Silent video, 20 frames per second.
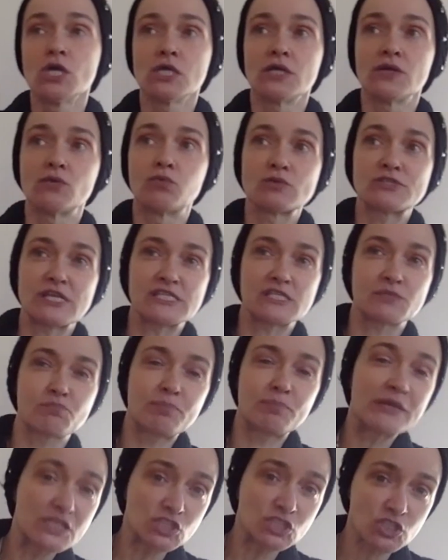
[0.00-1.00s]
it was a
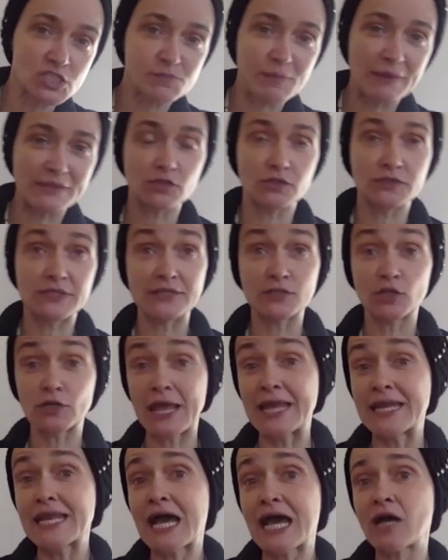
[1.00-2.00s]
species better than the other,
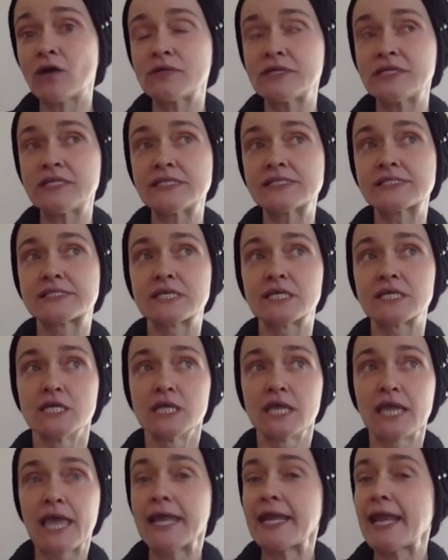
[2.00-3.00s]
and now is an
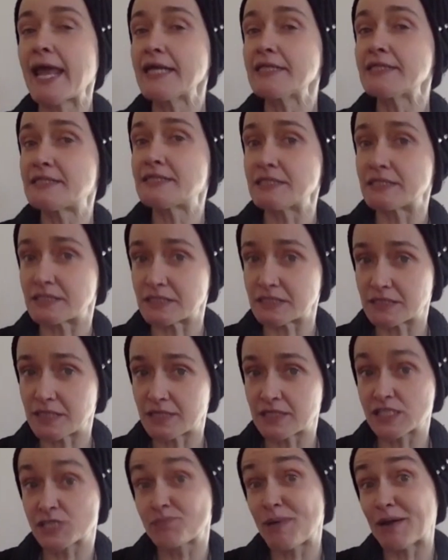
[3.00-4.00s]
entity that
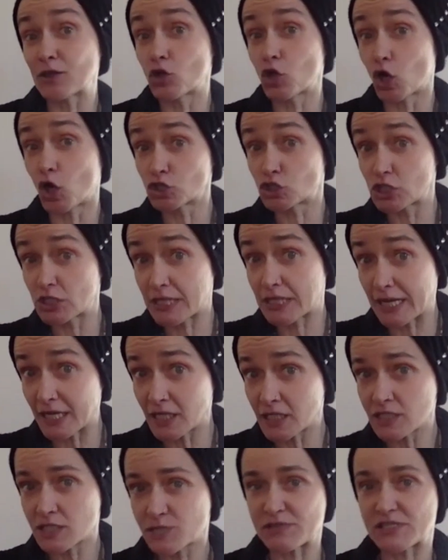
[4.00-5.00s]
is biological,
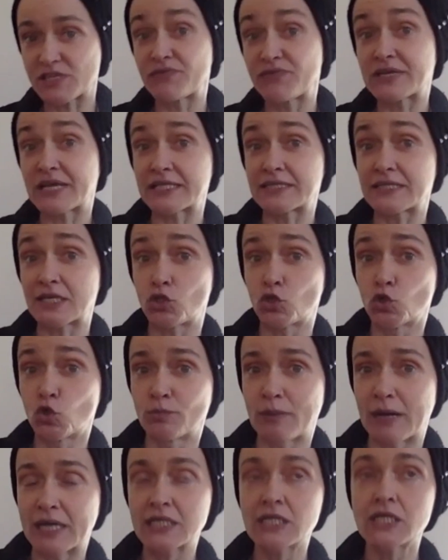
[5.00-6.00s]
specifically the
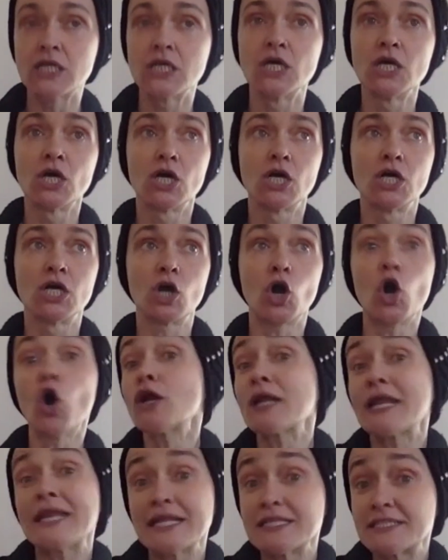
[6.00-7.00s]
human, or
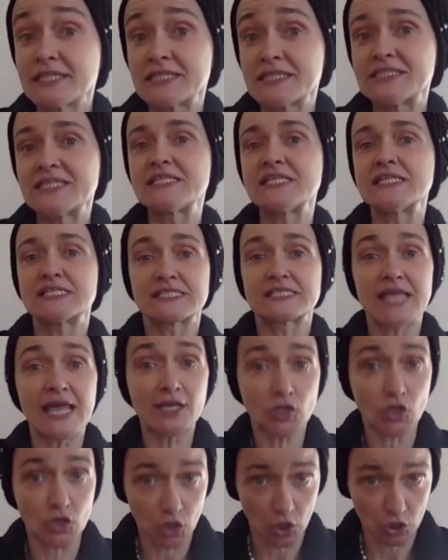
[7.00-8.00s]
an entity that is
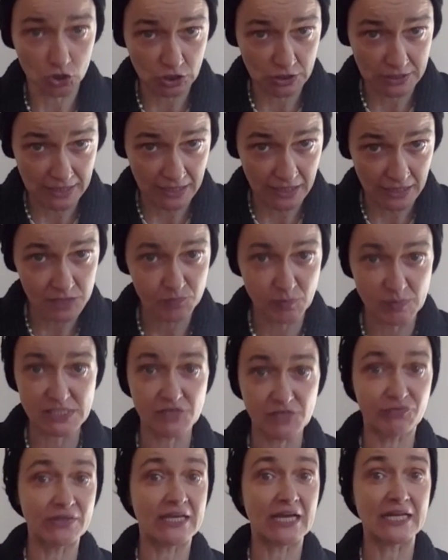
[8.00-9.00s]
technological,
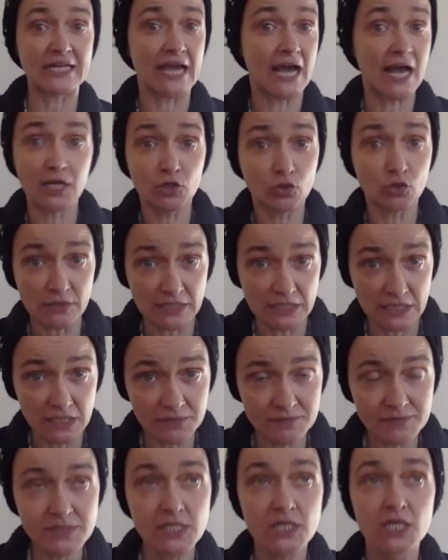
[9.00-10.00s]
specifically
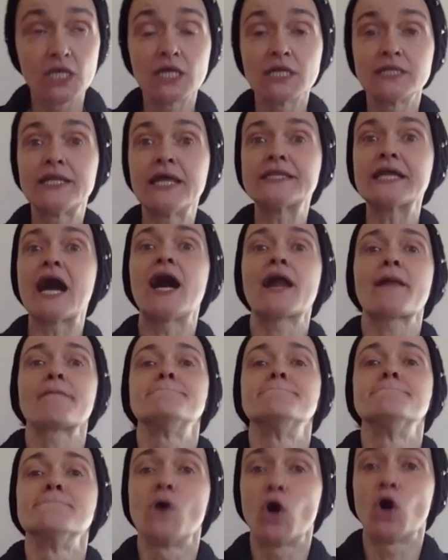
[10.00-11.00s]
algorithms, that
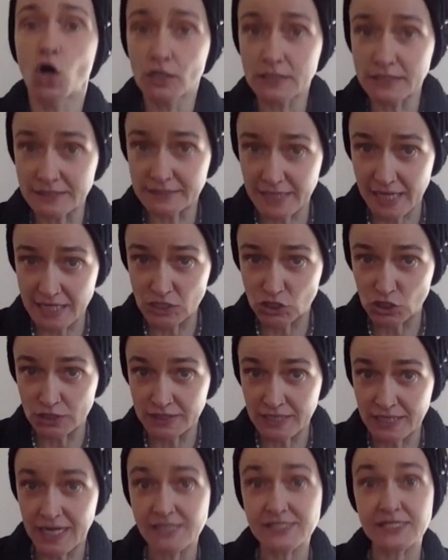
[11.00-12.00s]
are more intelligent
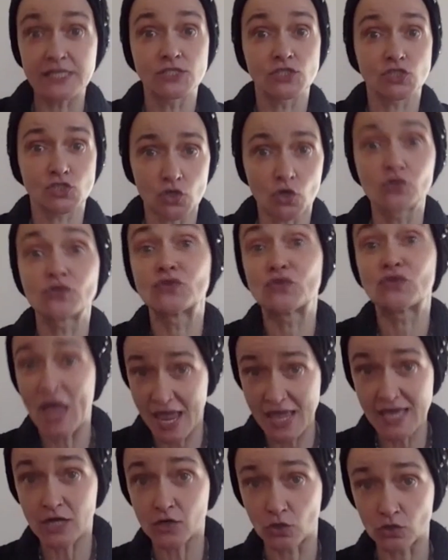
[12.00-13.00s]
than us, and so
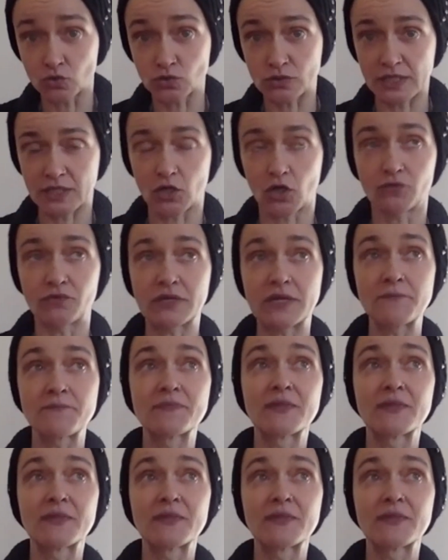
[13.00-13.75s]
they are going to take over.